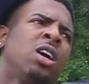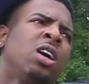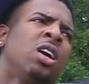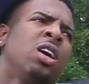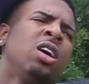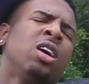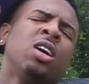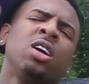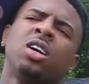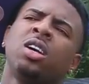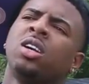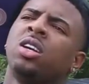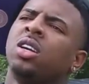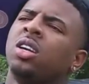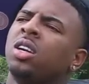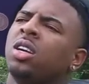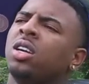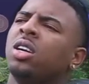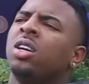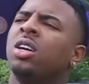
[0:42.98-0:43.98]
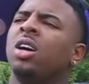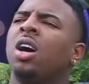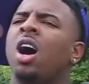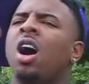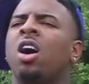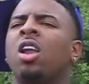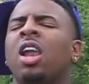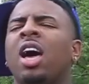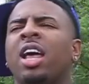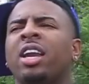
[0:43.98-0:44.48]
uh, situation?
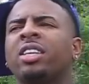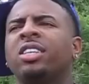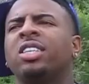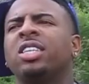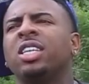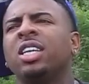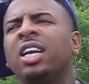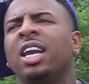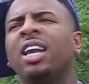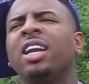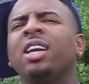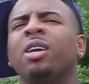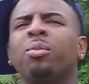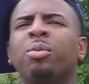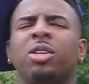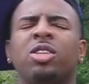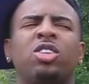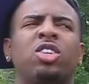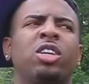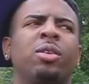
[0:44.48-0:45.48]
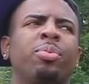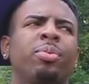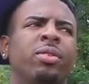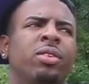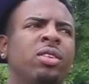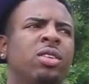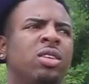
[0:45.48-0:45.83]
whole lot of shit. That nigga be tripping.